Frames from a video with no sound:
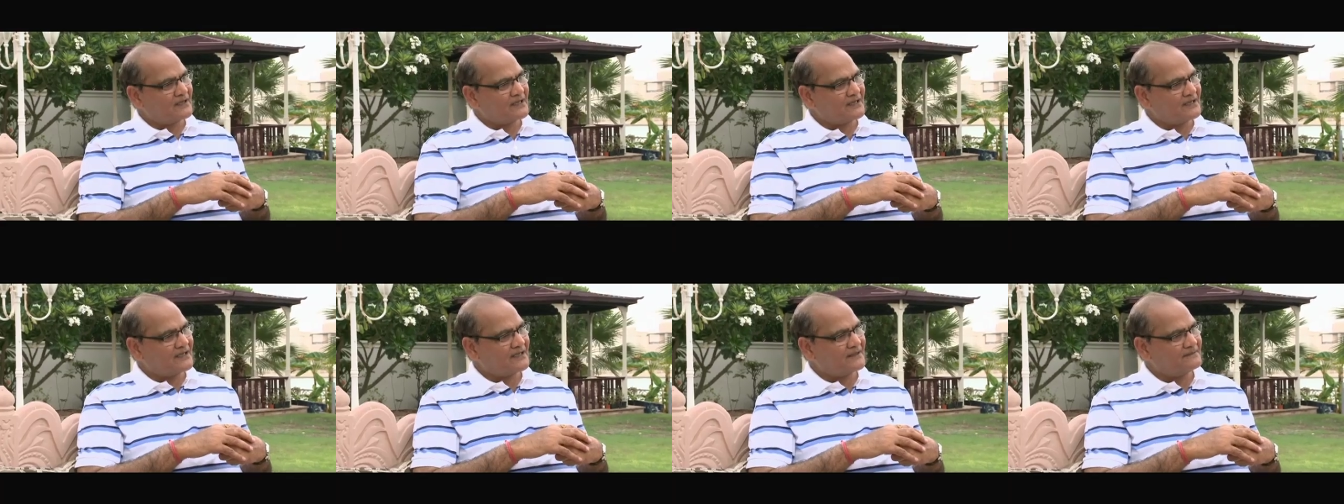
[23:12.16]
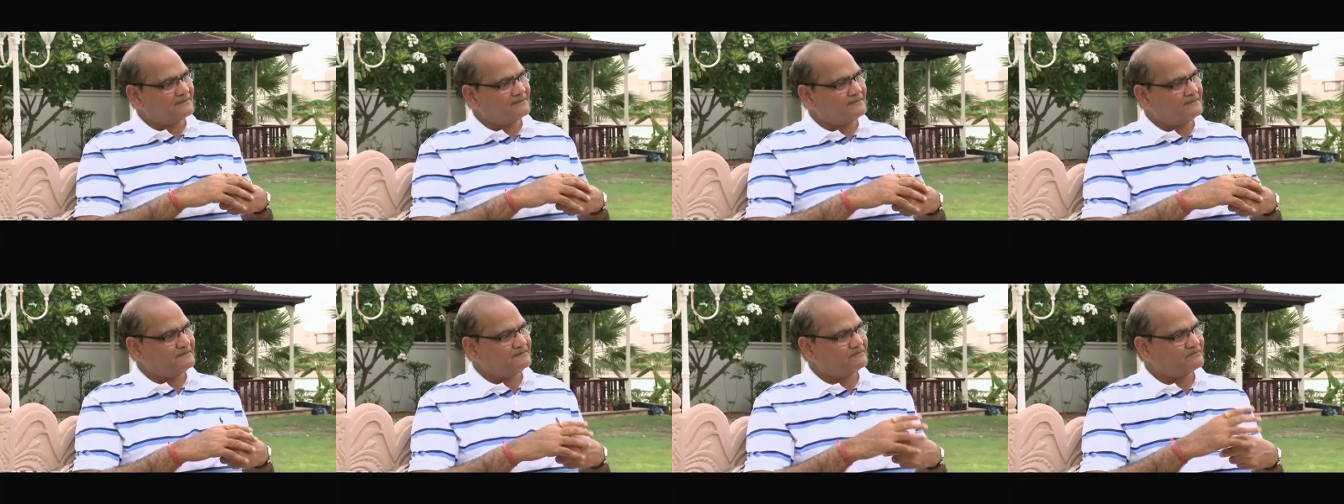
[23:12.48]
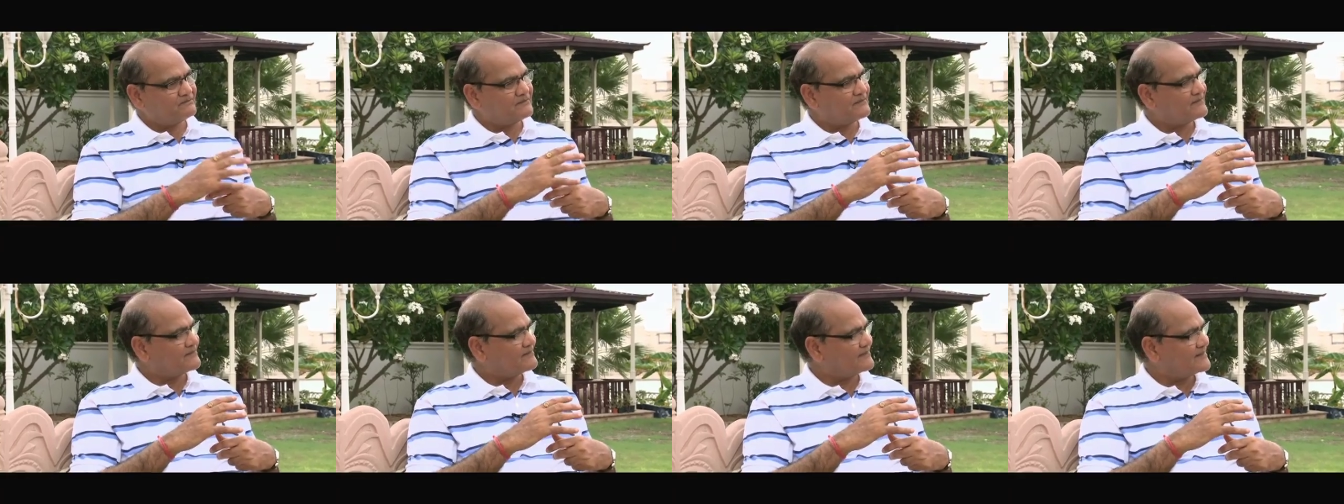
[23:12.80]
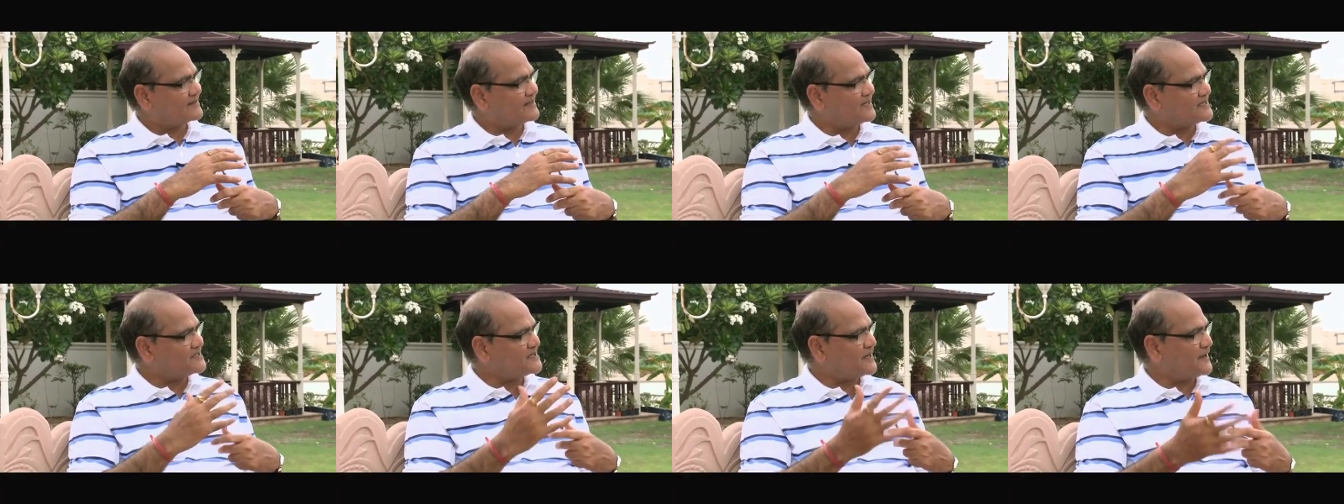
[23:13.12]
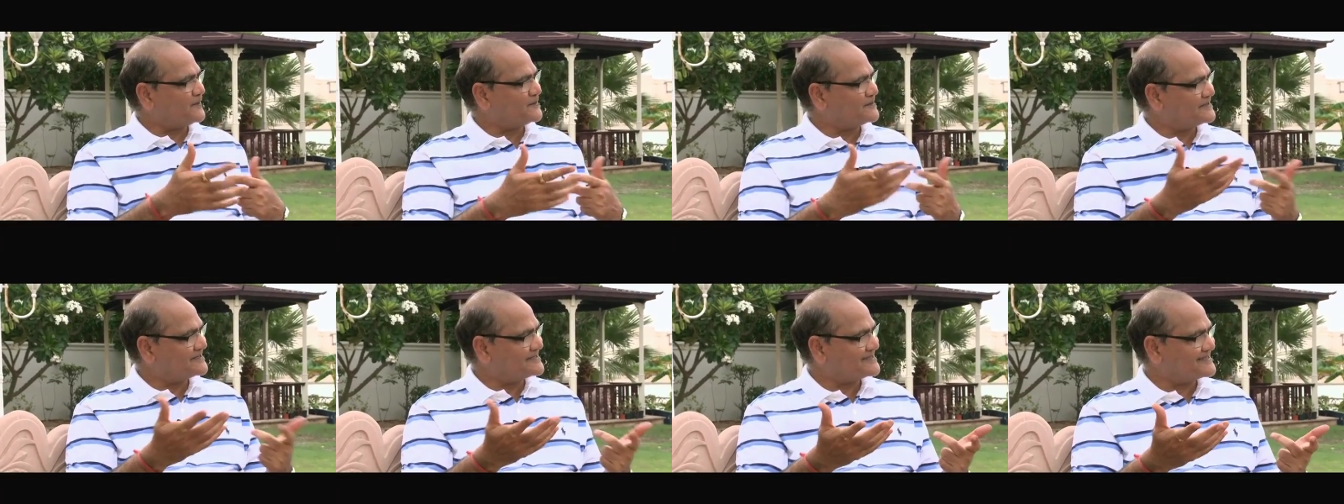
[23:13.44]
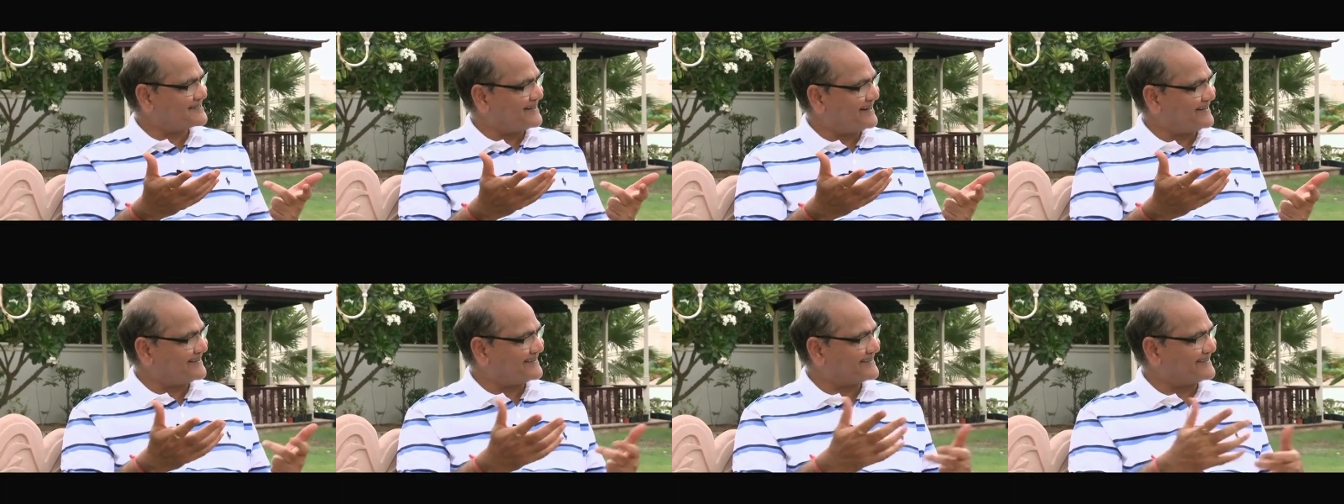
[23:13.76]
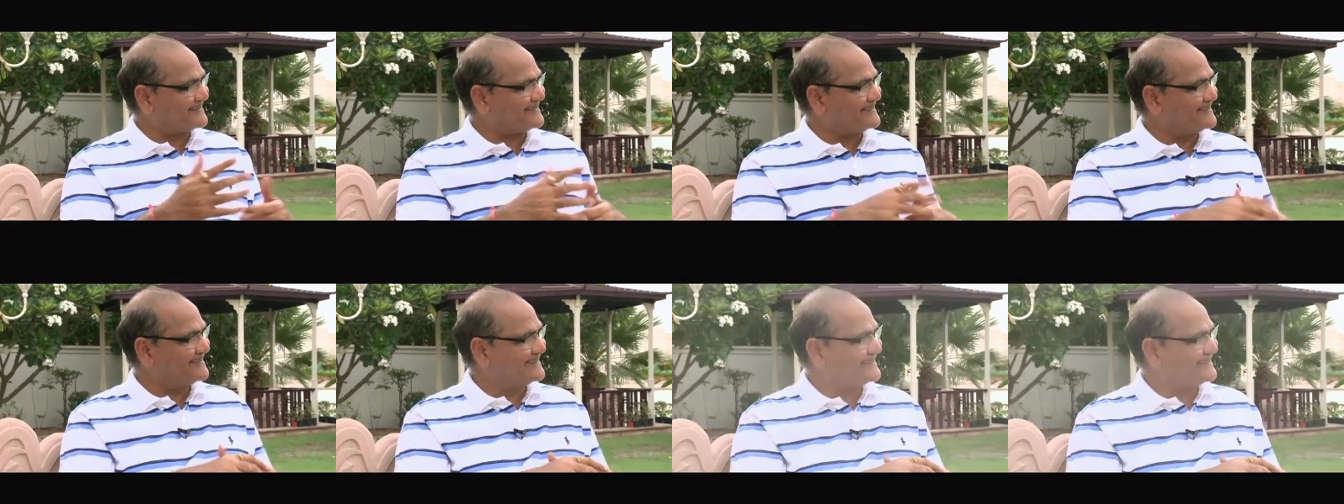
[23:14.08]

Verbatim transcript: uh, that's how it started.